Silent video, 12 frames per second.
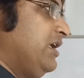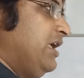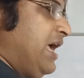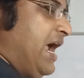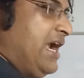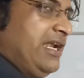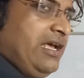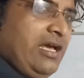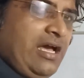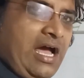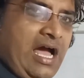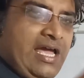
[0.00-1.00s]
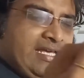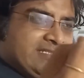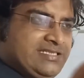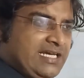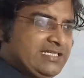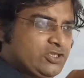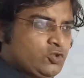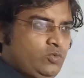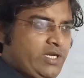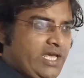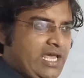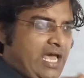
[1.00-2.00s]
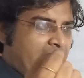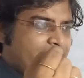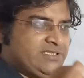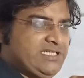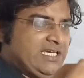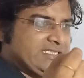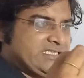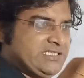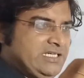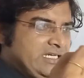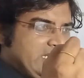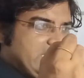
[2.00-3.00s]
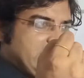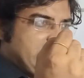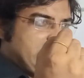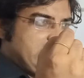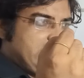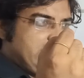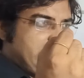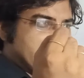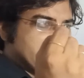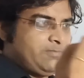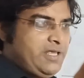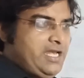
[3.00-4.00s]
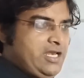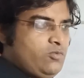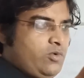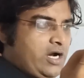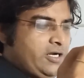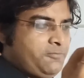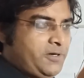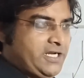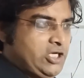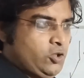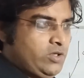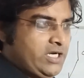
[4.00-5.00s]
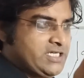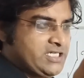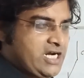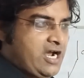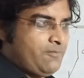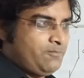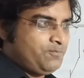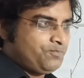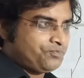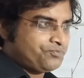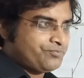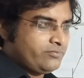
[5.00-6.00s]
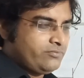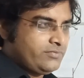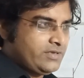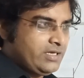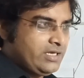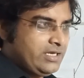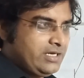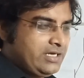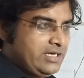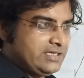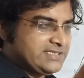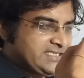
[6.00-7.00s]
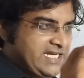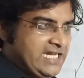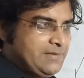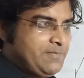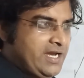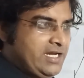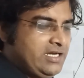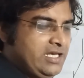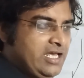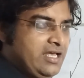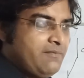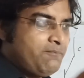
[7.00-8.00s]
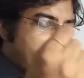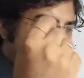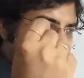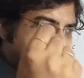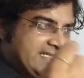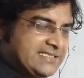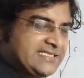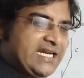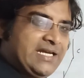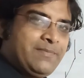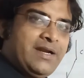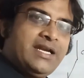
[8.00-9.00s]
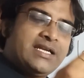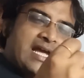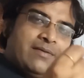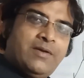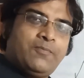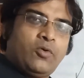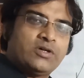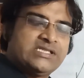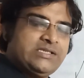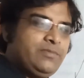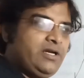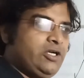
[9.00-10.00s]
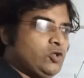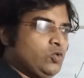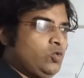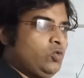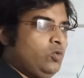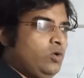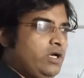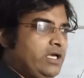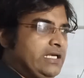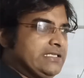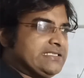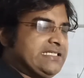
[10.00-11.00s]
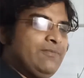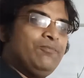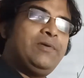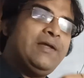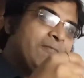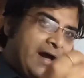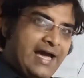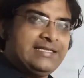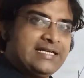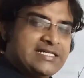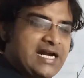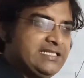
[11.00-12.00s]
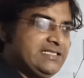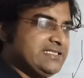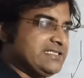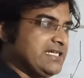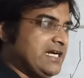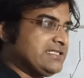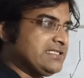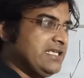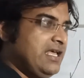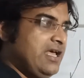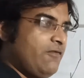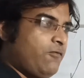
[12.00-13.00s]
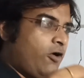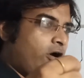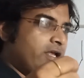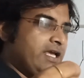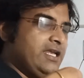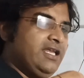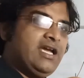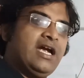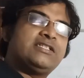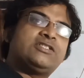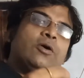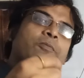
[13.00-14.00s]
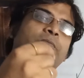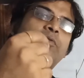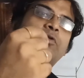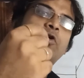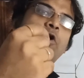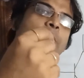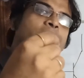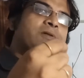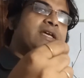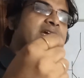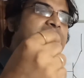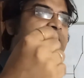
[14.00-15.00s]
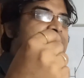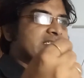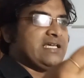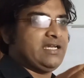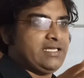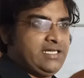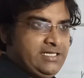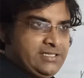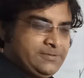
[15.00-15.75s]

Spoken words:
and I just today I am just explaining one particular term statement. By this statement it can be possible to simplify the transistors for any kinds of complicated circuit.